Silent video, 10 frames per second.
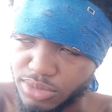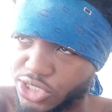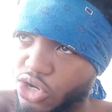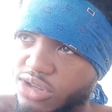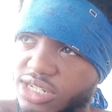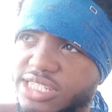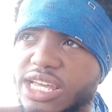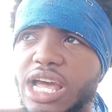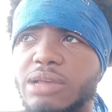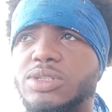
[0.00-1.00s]
But during these
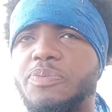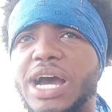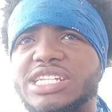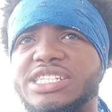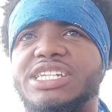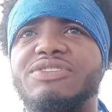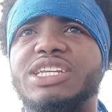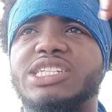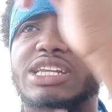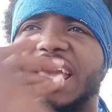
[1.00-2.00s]
times,
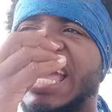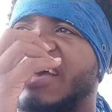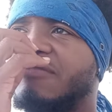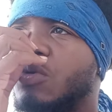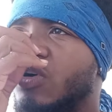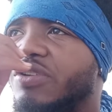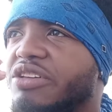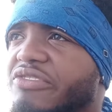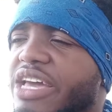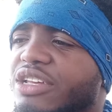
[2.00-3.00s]
positivity is going to have more of an
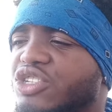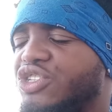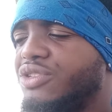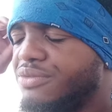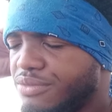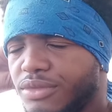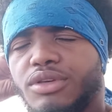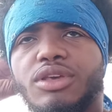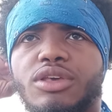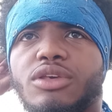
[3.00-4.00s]
advantage
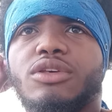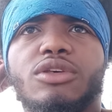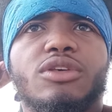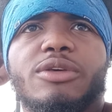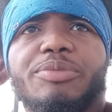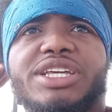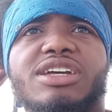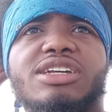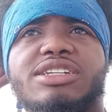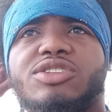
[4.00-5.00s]

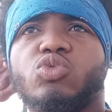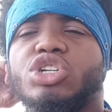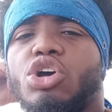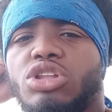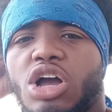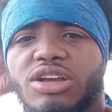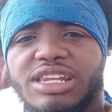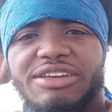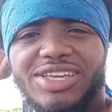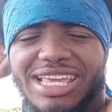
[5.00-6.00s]
because we're no longer
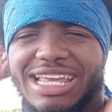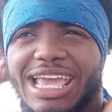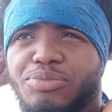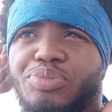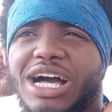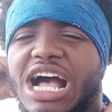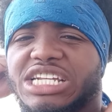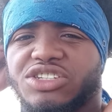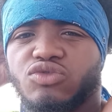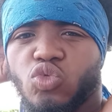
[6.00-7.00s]
living in a
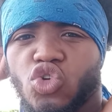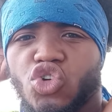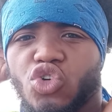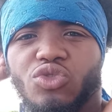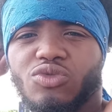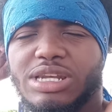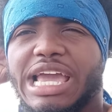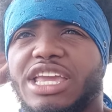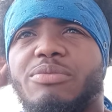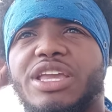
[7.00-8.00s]
positive world.
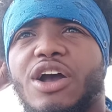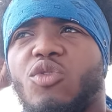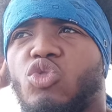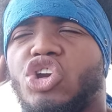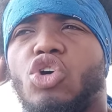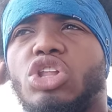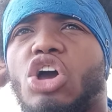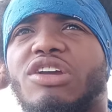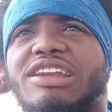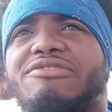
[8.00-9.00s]
Like, hear me out. We're no
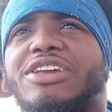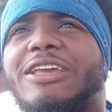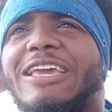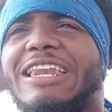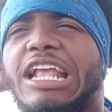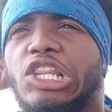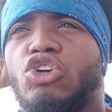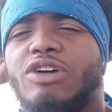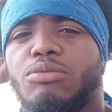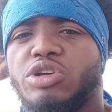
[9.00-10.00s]
longer living in a
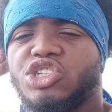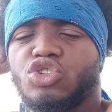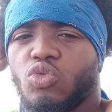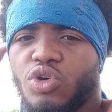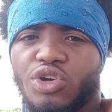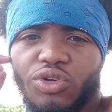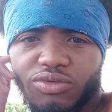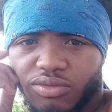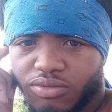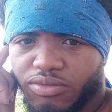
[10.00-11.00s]
low vibrational world.